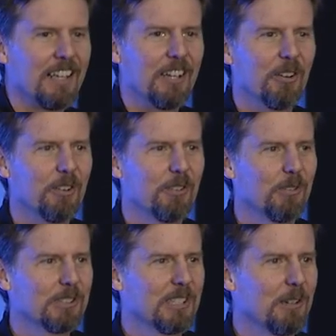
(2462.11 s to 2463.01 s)
you know,
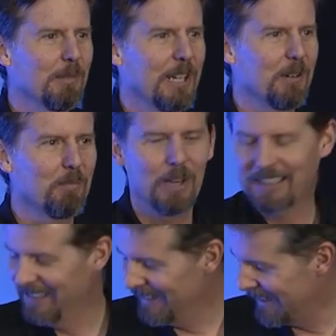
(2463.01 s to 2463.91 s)
what's going to make or
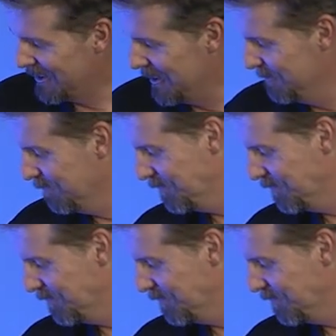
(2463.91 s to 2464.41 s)
break the election.